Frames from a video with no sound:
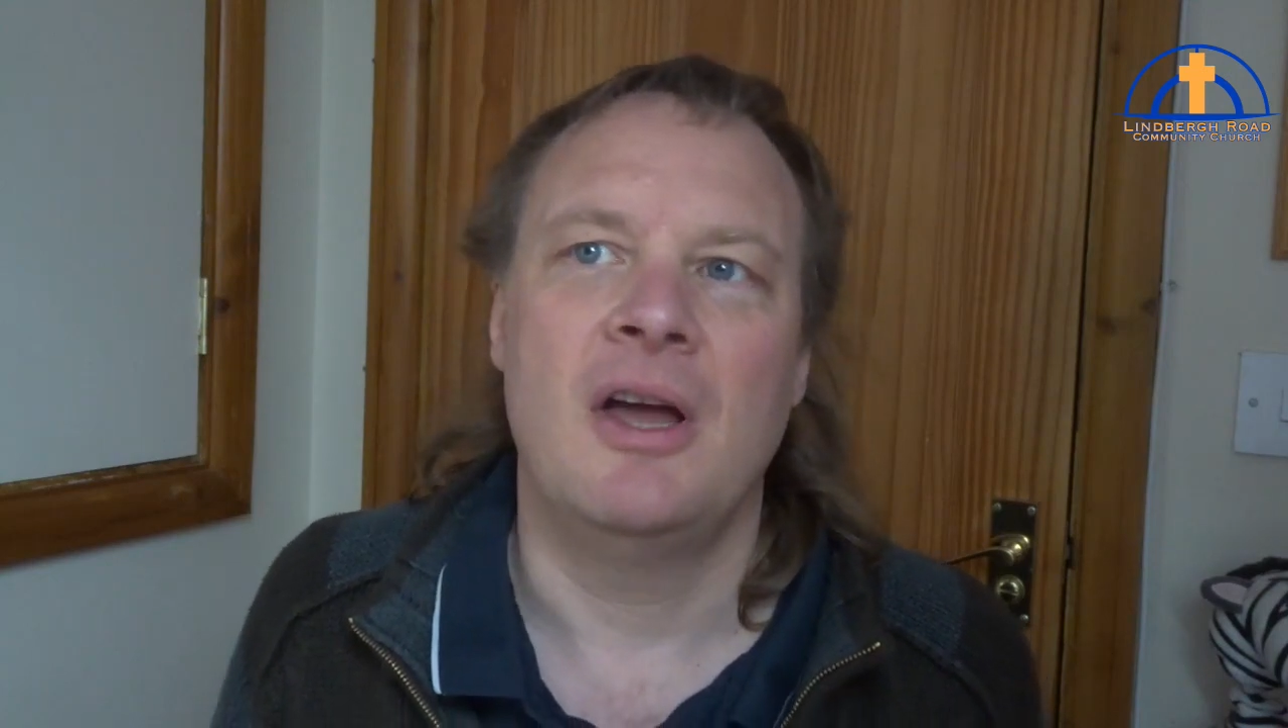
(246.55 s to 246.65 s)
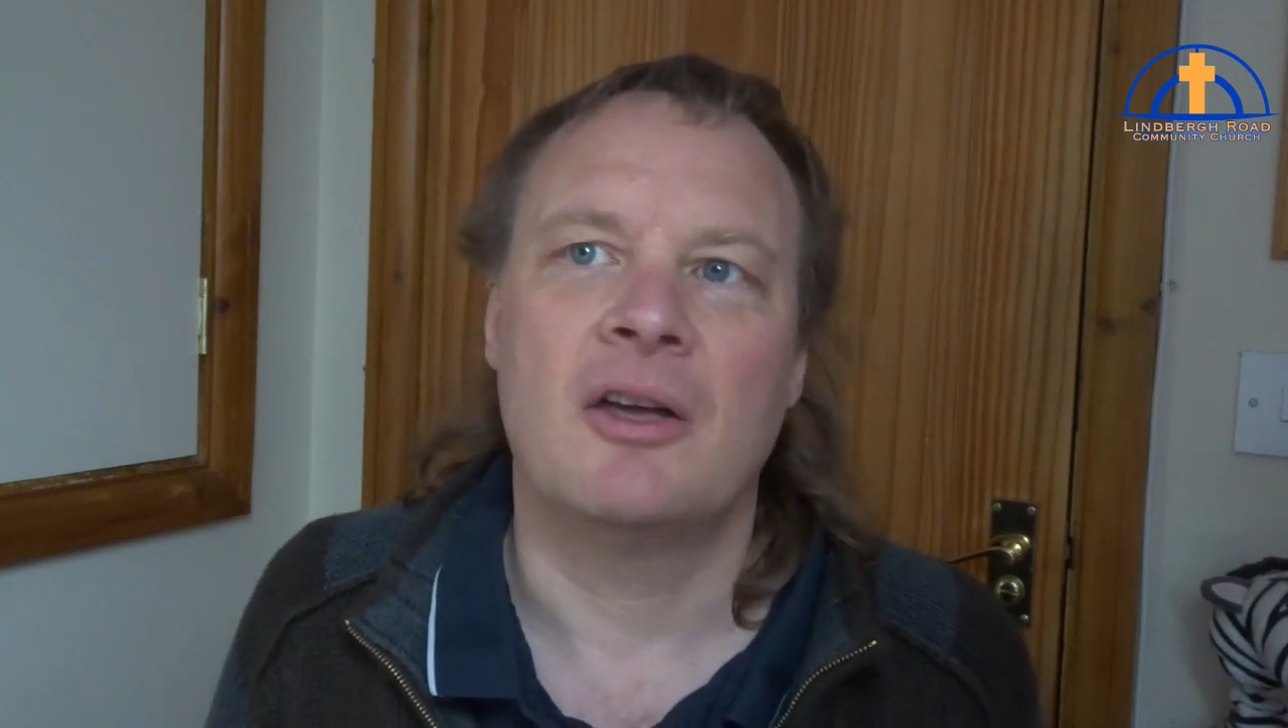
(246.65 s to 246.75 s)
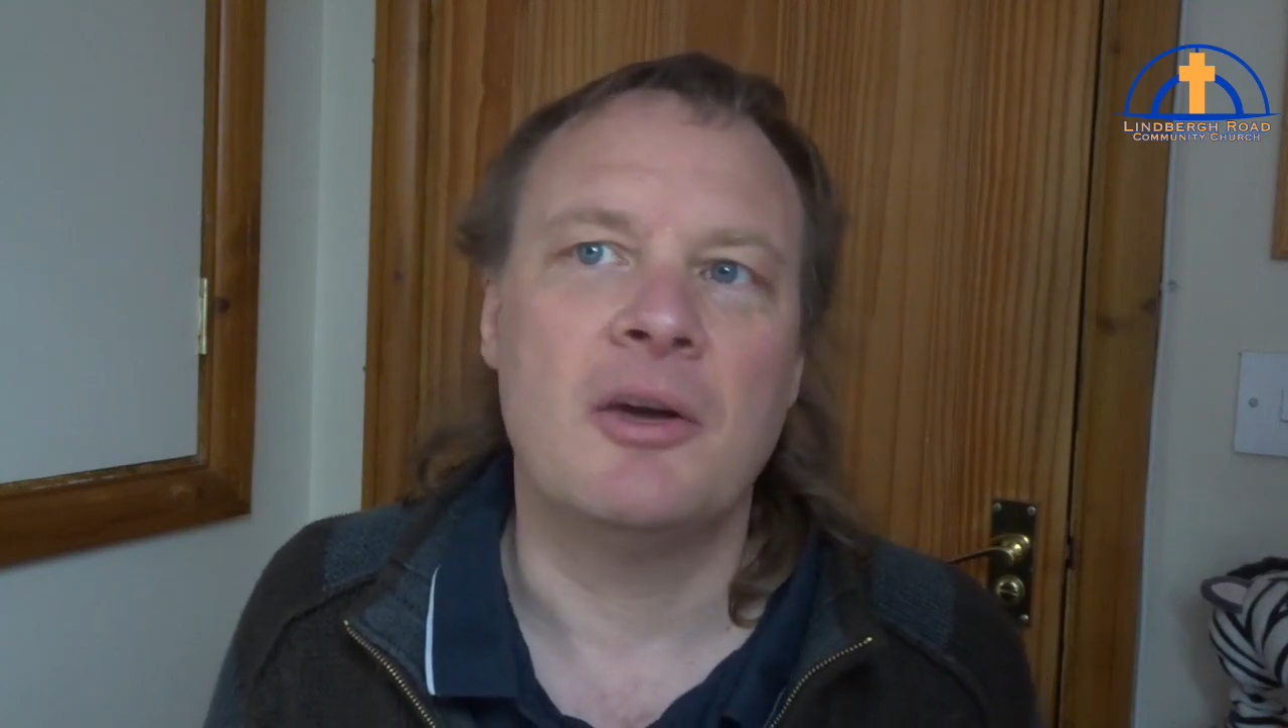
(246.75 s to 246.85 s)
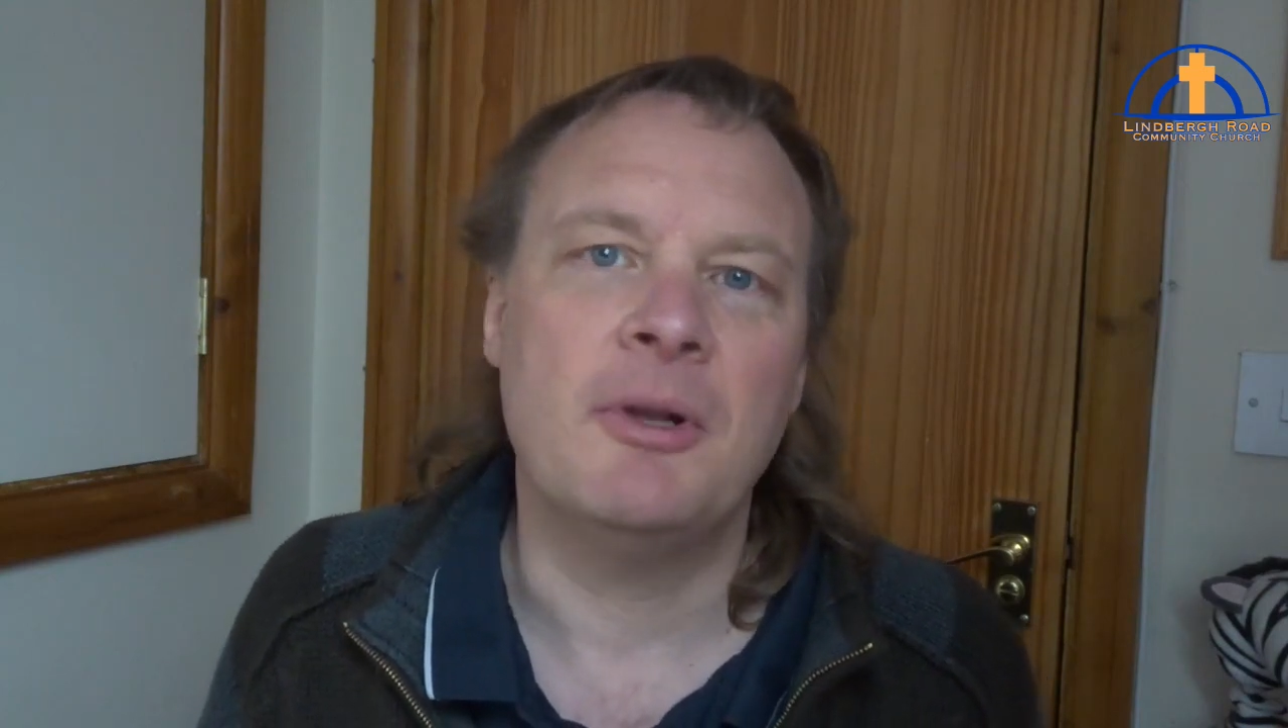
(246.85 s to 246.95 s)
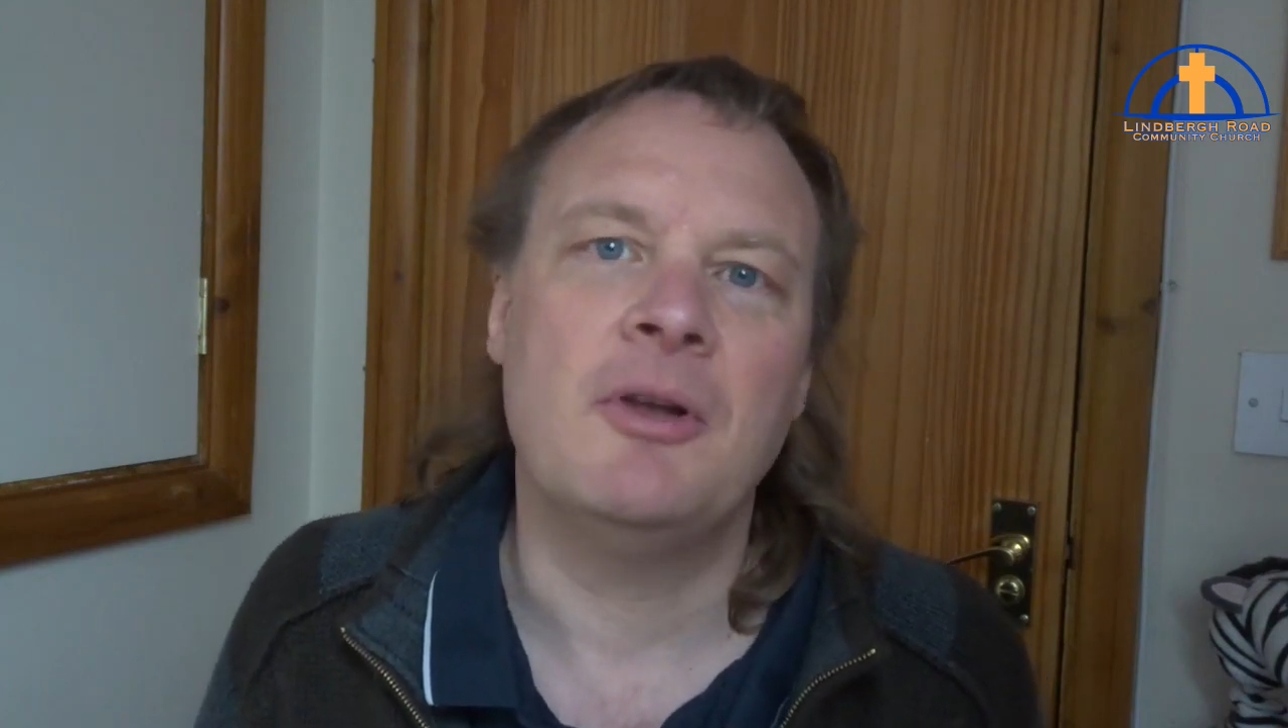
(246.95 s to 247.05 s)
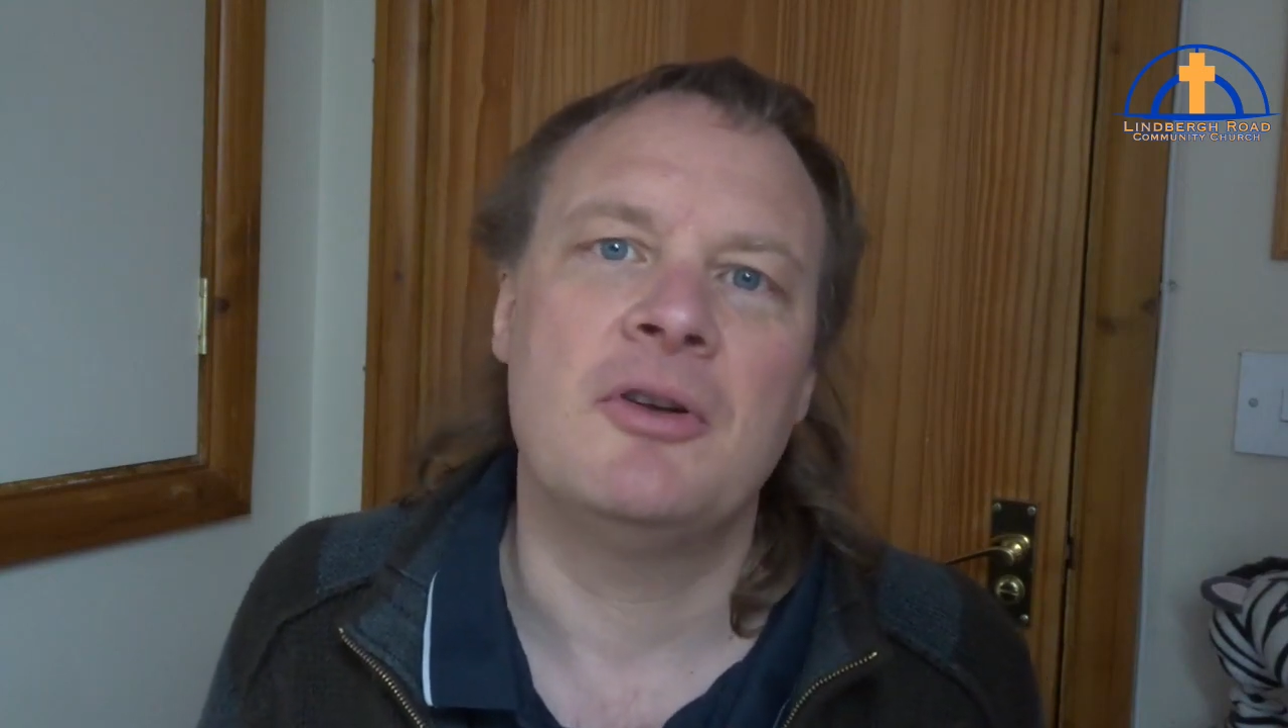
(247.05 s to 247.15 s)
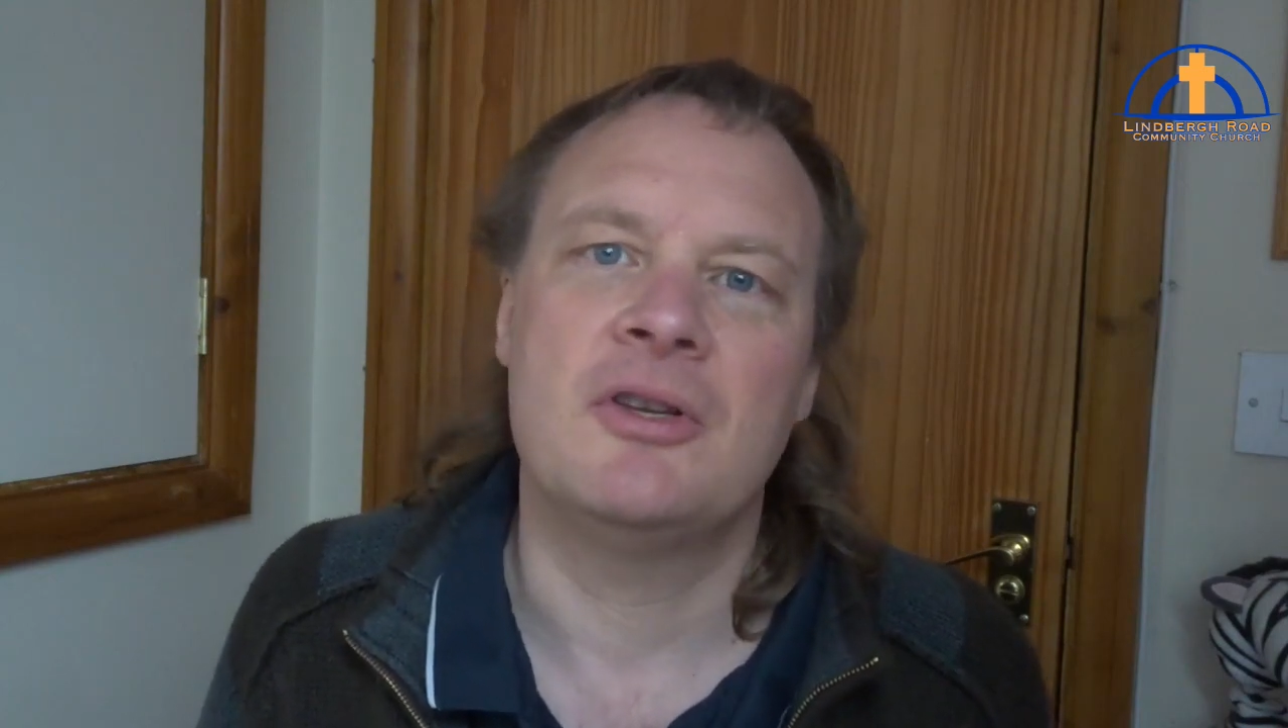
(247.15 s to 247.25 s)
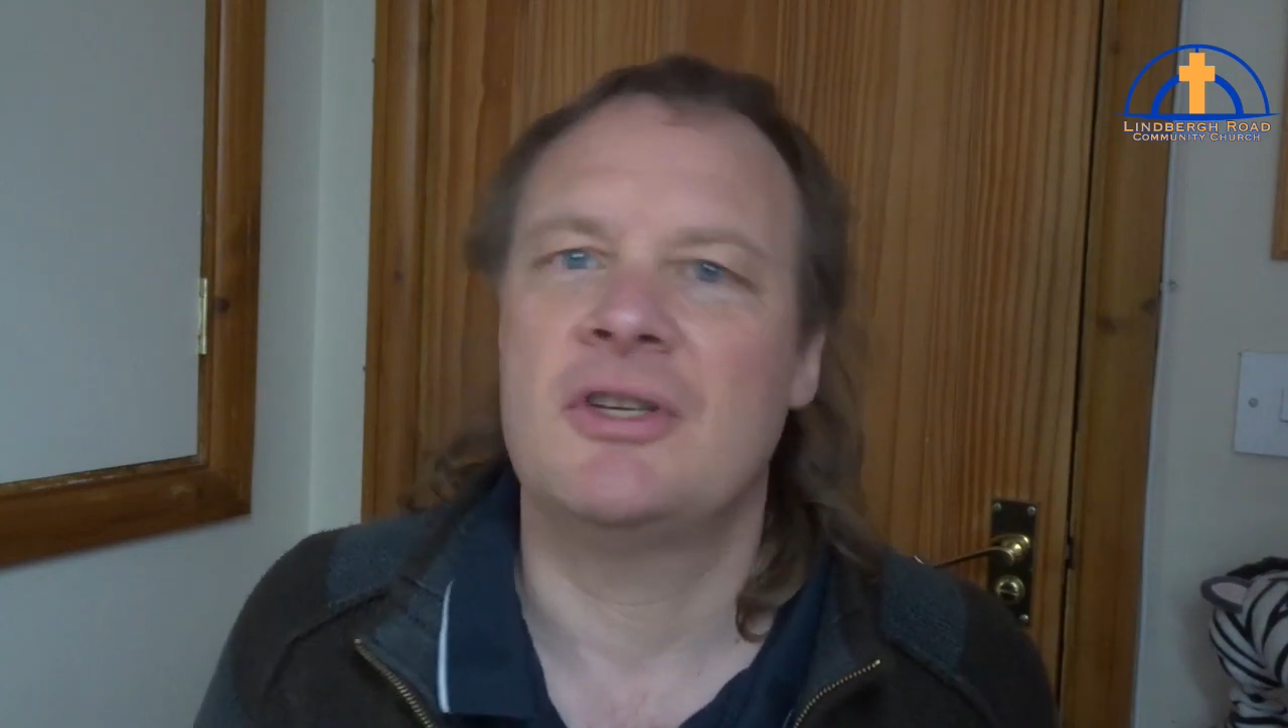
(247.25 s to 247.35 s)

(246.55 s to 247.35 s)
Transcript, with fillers: Come along and